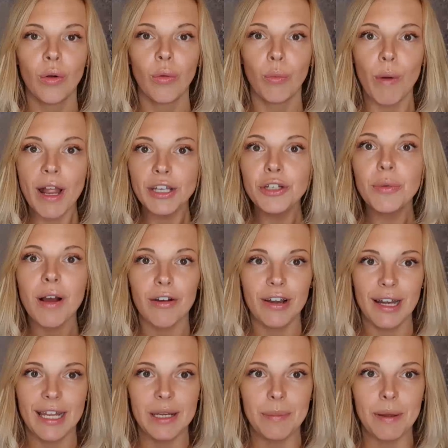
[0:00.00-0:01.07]
when you are in
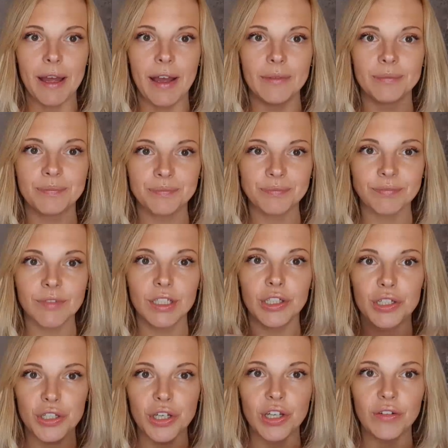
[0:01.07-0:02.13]
labour, your
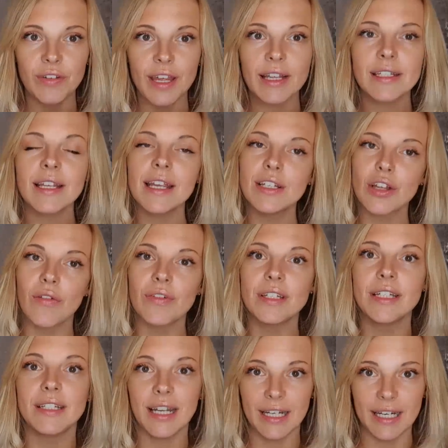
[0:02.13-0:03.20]
cervix is
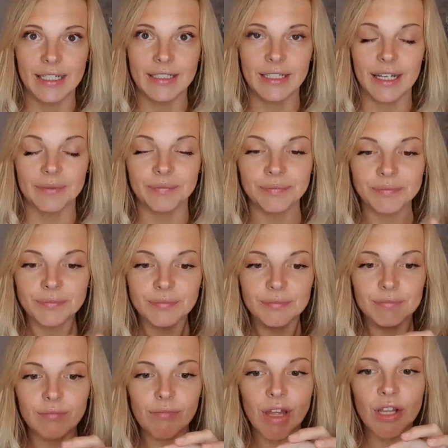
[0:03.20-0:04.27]
obviously dilating.
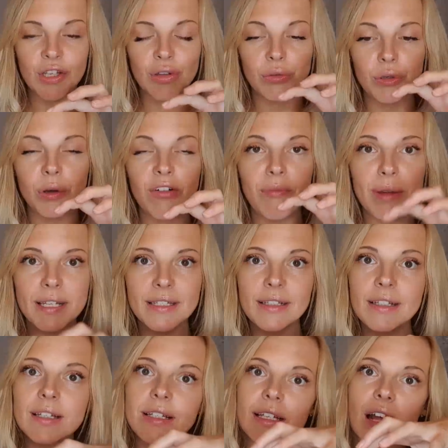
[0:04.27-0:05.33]
So you have
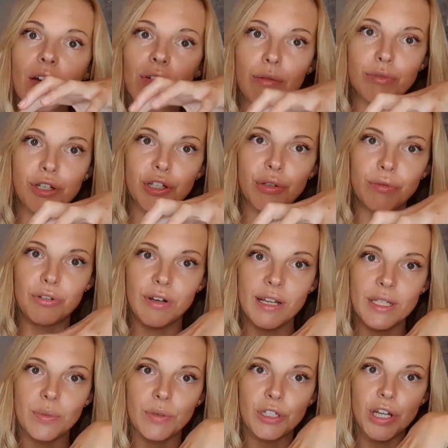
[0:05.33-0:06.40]
muscles around your
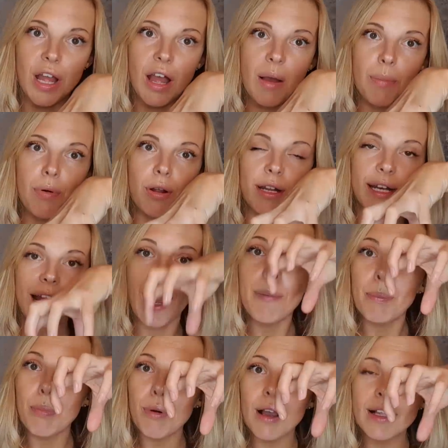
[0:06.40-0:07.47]
uterus which are pulling
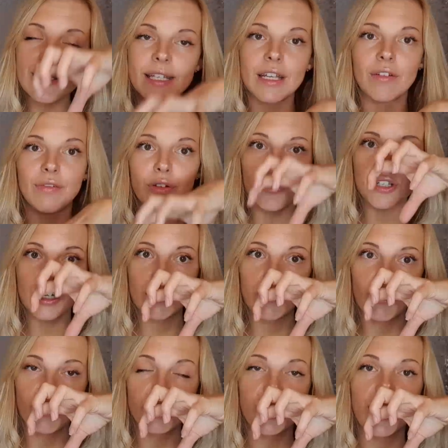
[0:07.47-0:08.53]
upwards in a vertical
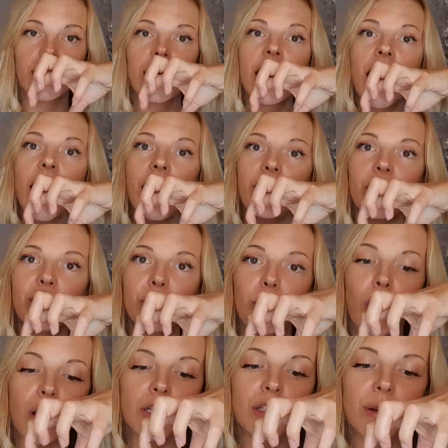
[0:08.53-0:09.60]
motion, and then you
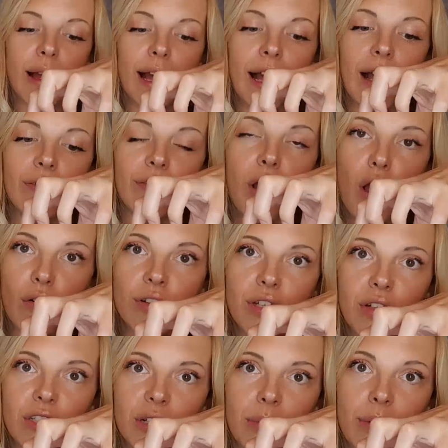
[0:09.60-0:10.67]
also have
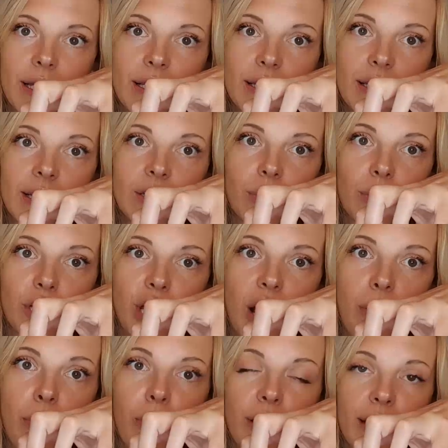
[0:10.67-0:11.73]
horizontal muscles which
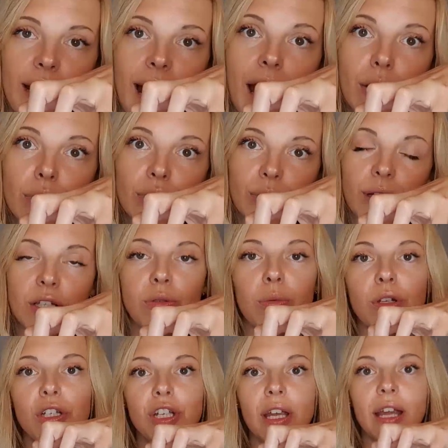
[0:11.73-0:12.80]
are pulling outwards,
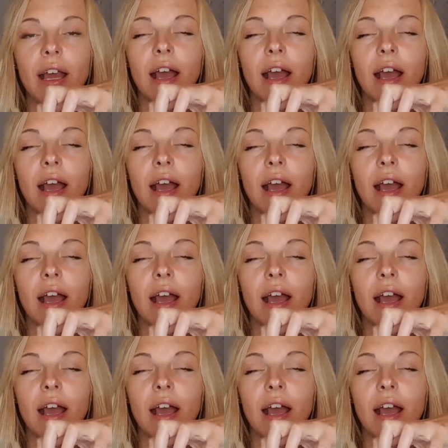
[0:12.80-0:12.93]
which